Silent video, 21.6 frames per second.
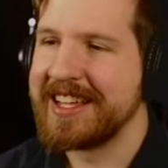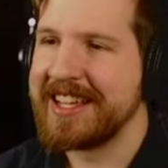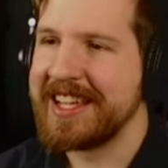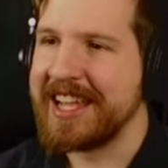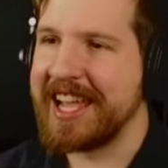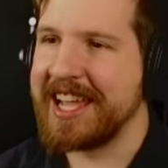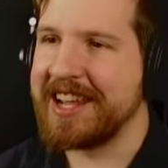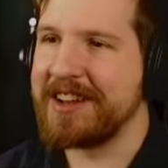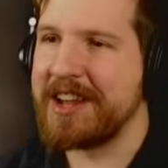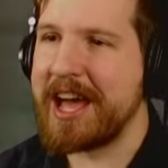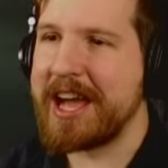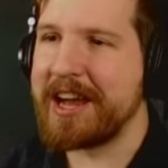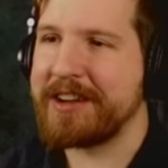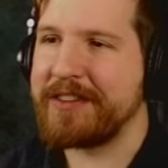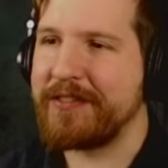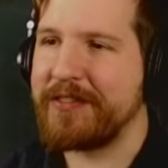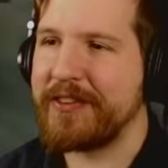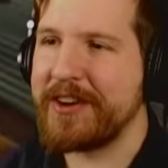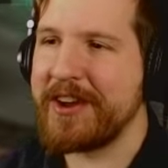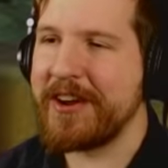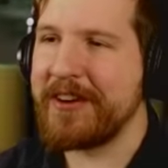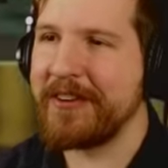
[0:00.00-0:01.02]
It locked
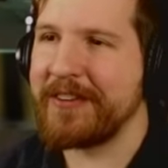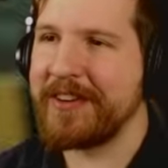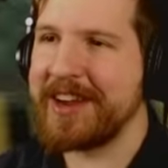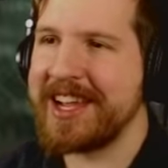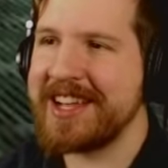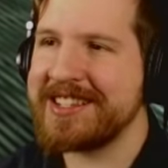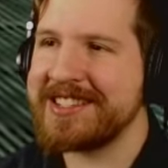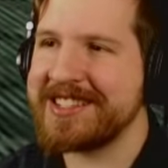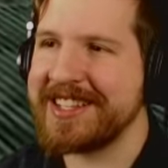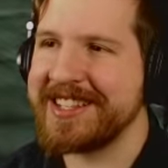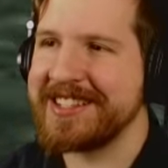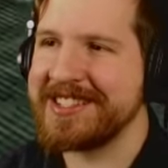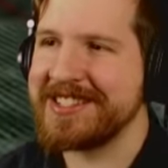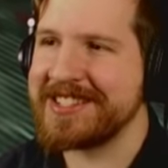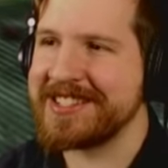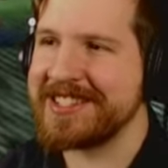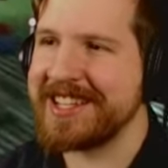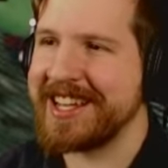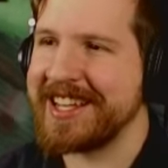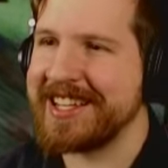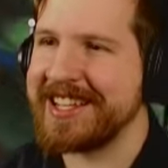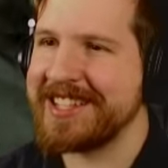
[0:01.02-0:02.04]
for no reason,
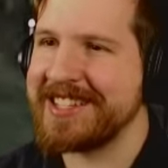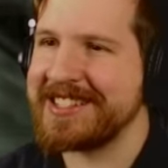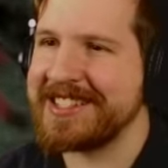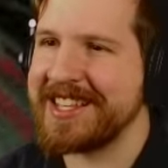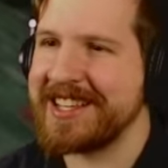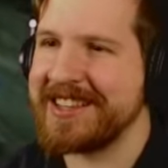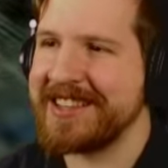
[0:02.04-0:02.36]
just like he said